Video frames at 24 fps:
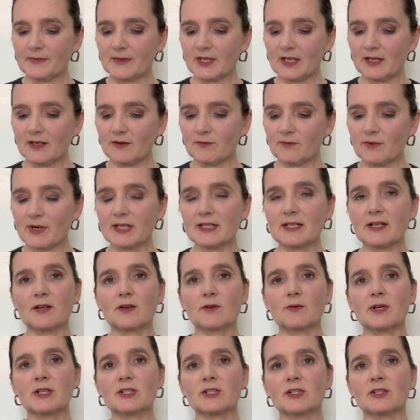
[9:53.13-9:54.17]
and write down a
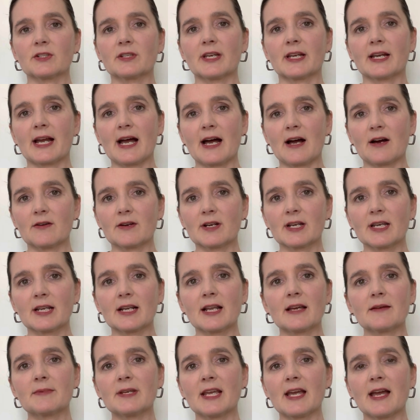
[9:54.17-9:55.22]
question like, how can
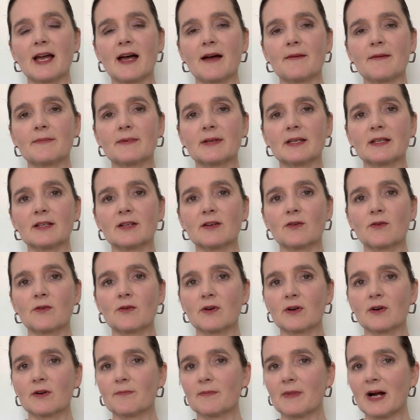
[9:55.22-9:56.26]
I be happy?
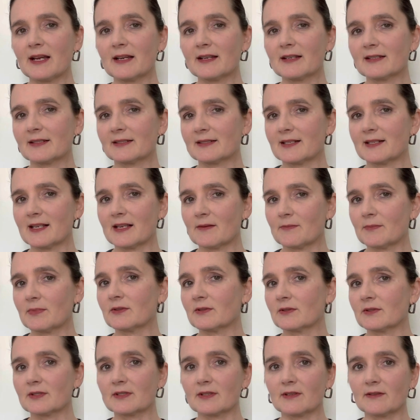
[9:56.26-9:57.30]
Or my
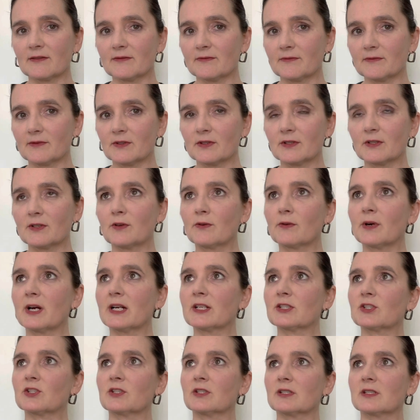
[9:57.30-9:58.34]
examples of good
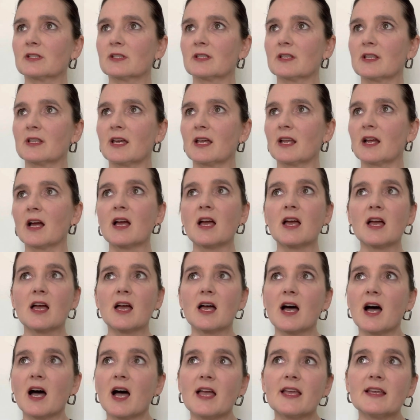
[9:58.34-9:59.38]
questions that,
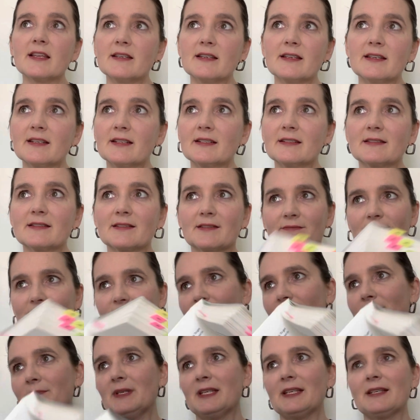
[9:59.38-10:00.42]
and it,
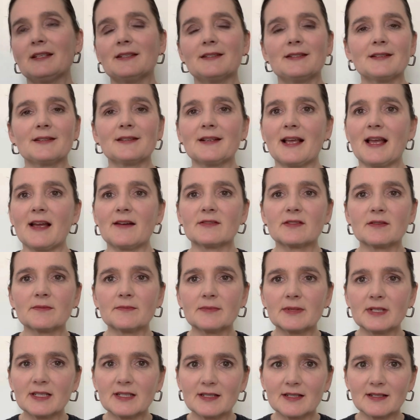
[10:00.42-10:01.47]
to me, it doesn't have to
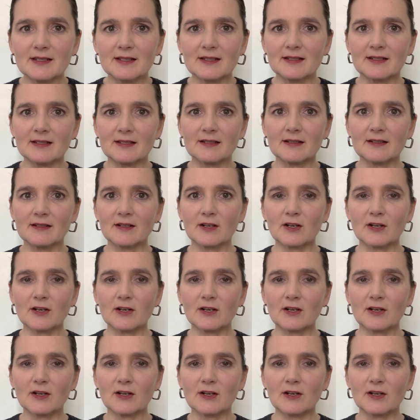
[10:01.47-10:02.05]
be in